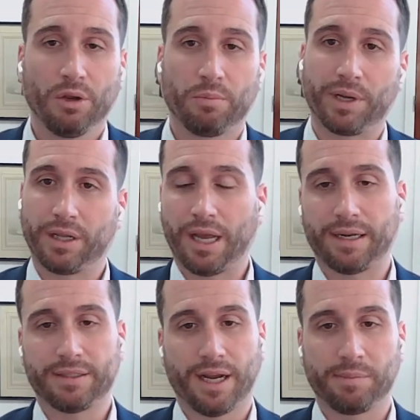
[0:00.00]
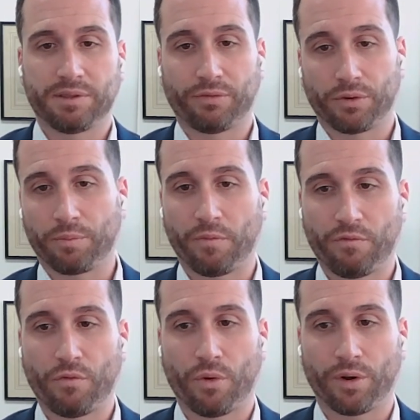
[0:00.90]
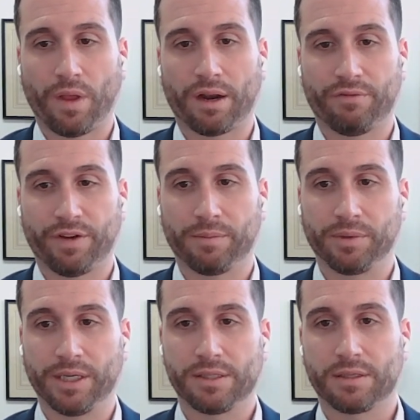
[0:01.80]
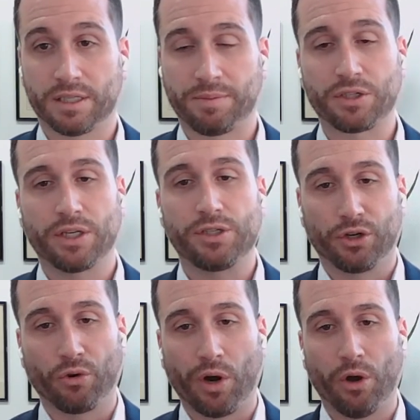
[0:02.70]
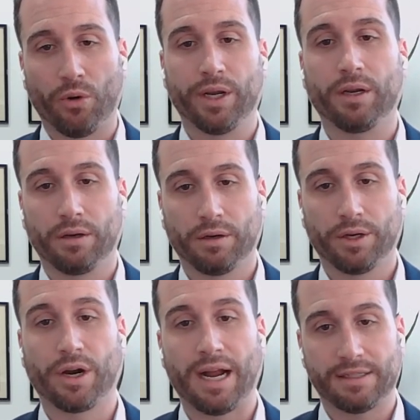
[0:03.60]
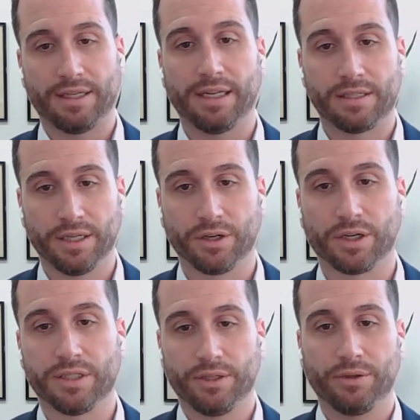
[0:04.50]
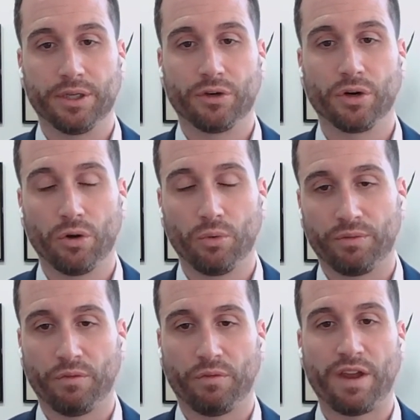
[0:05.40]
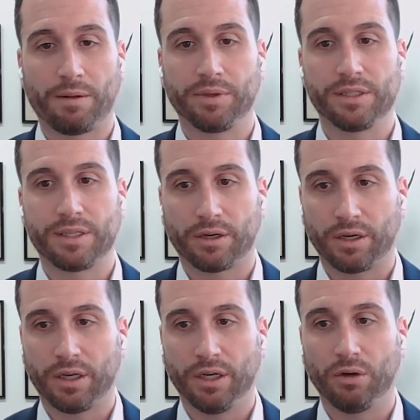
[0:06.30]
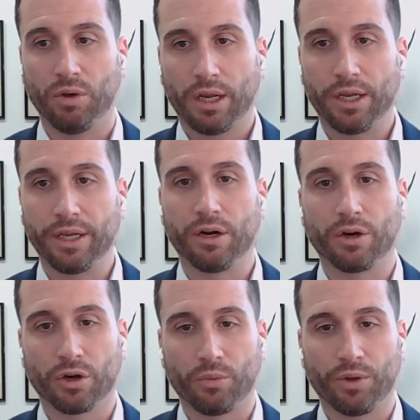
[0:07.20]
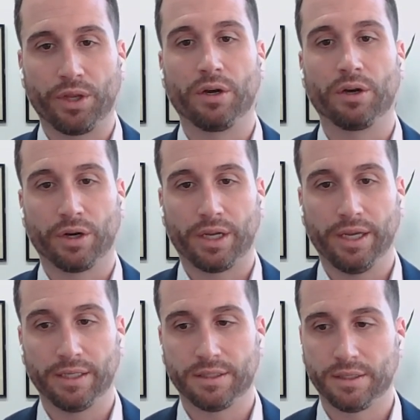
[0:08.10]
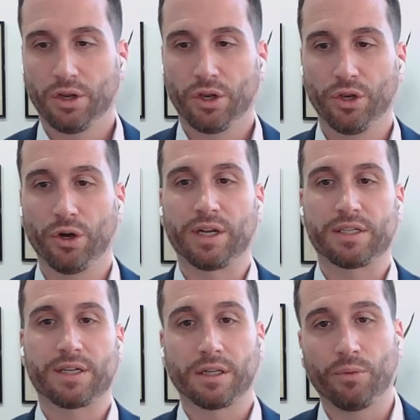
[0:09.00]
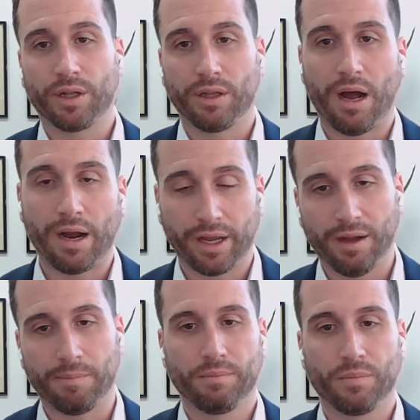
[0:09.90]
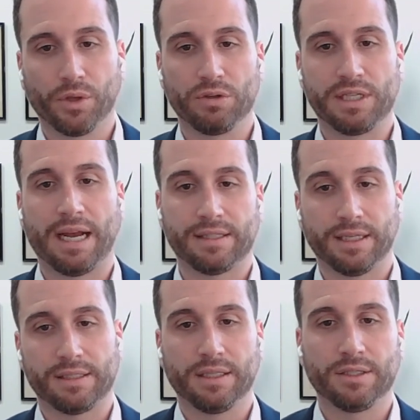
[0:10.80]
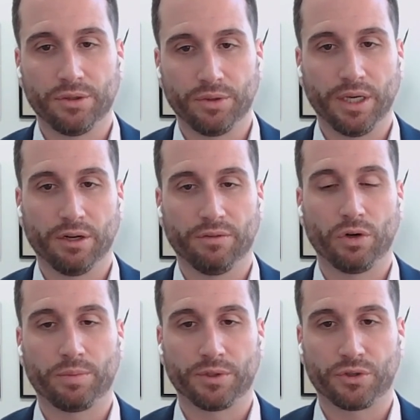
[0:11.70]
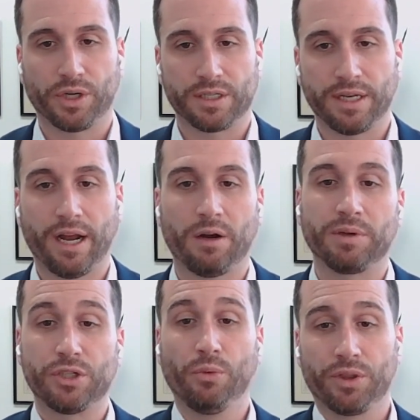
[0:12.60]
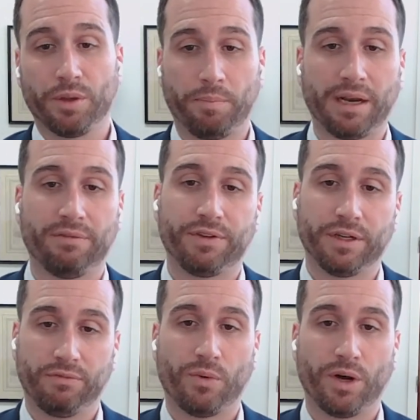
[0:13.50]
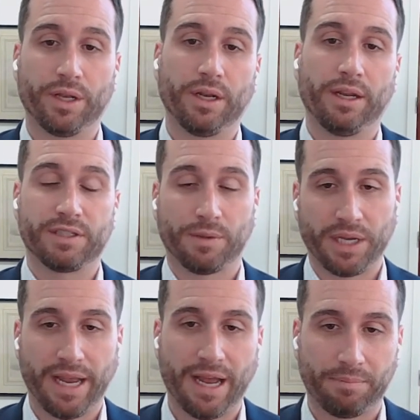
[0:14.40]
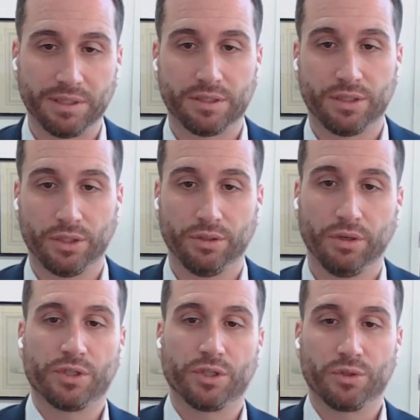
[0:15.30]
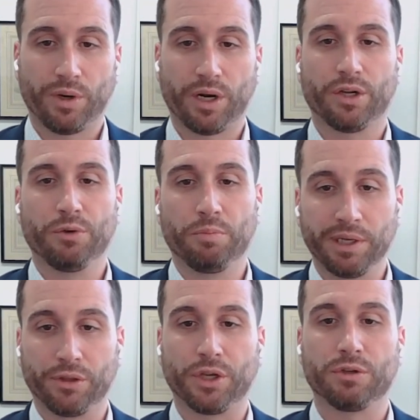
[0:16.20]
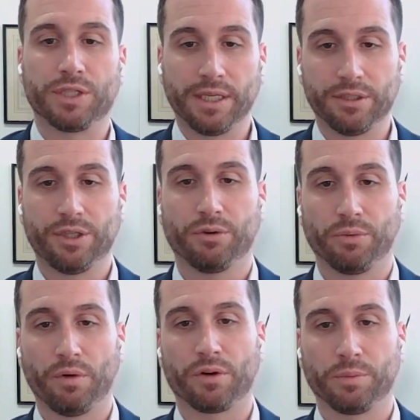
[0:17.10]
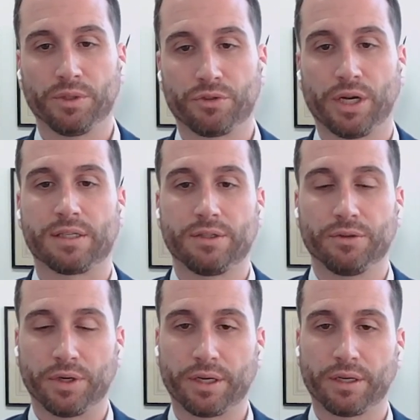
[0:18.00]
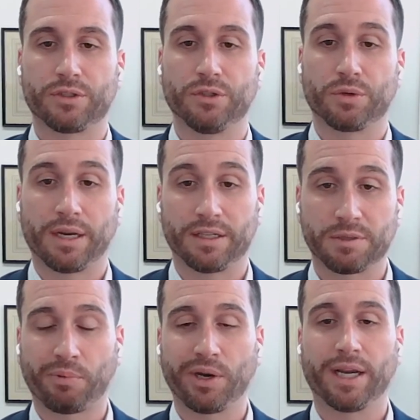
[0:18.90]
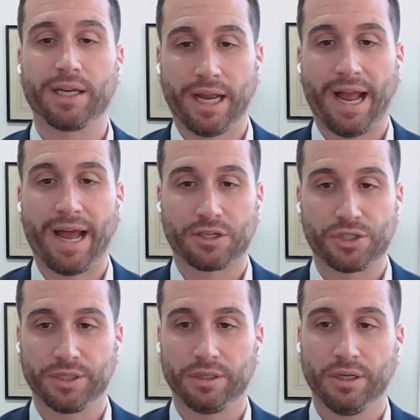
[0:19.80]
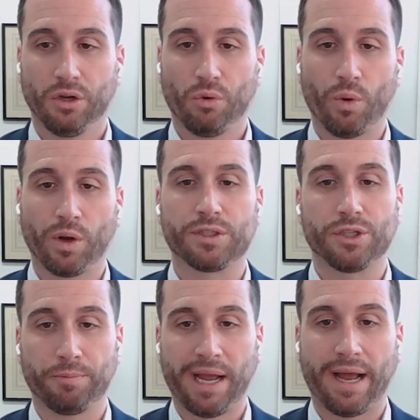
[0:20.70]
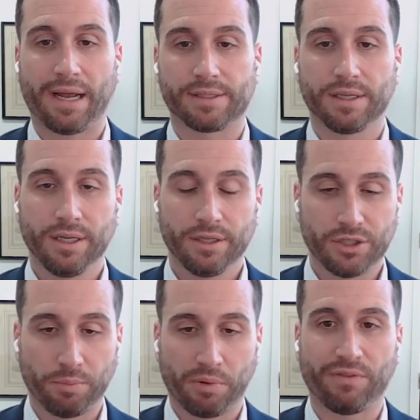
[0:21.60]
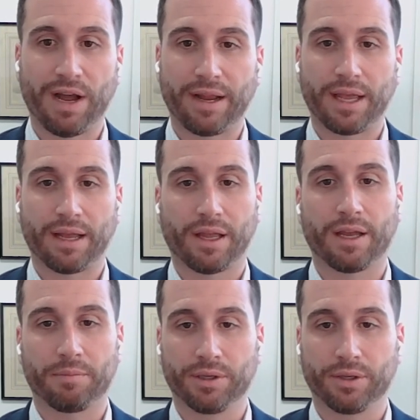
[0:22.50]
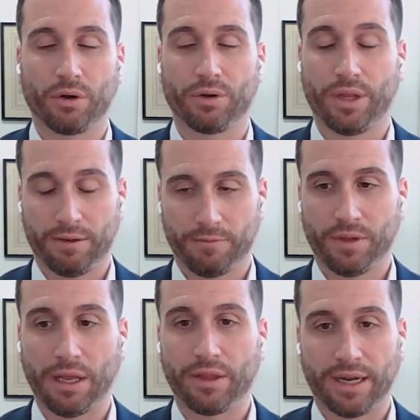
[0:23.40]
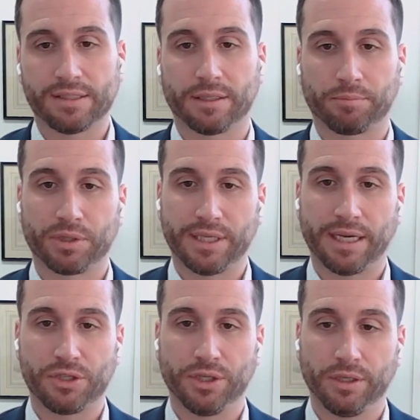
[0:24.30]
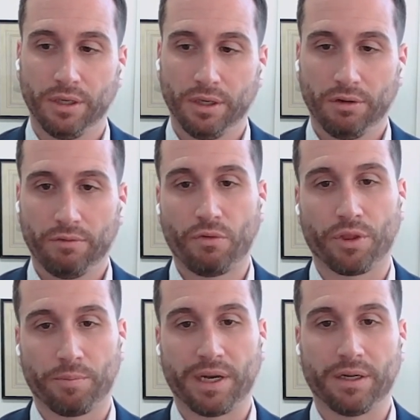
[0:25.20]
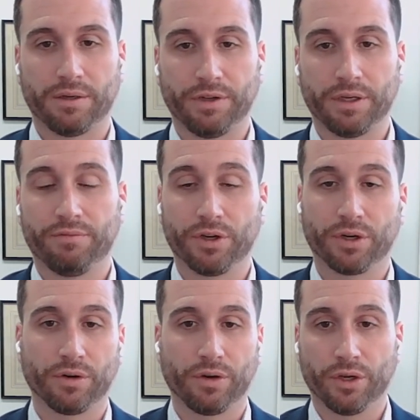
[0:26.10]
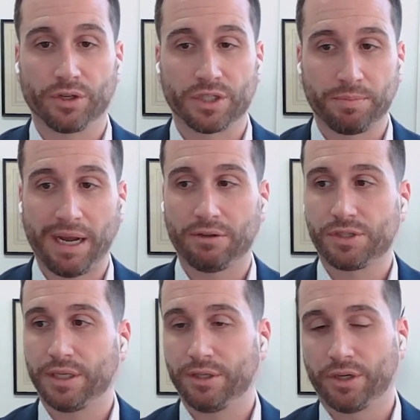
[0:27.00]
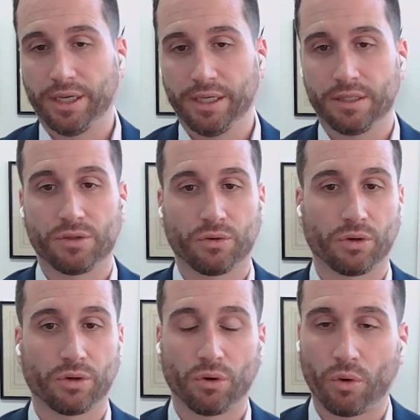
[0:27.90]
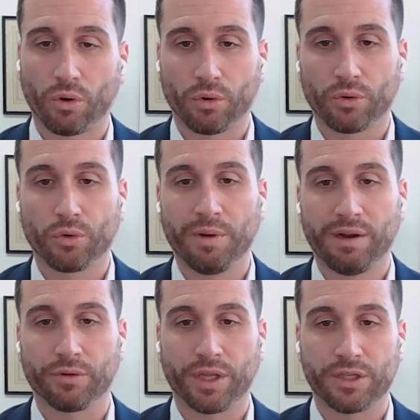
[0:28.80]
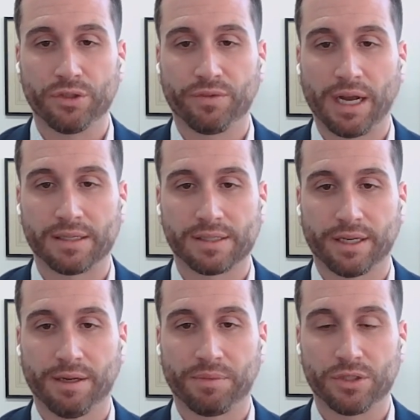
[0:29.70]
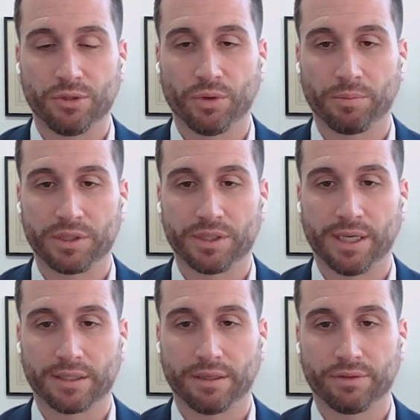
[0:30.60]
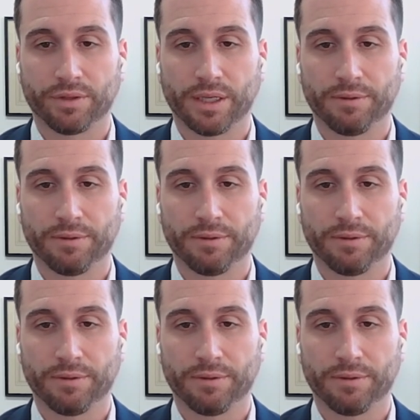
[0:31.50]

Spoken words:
But a lot of times for a lot of families, especially as you're growing your assets and you're continuing to grow with families that are, younger with younger kids, you don't necessarily want to lock up those assets into an irrevocable trust now, but you want the benefit of one if something happens to you, which is where you build those into your revocable trust to kind of spring into action once you pass, to provide that liability or that asset protection for the benefit of your spouse and your kids or whomever that you've got set up that you want to protect after that.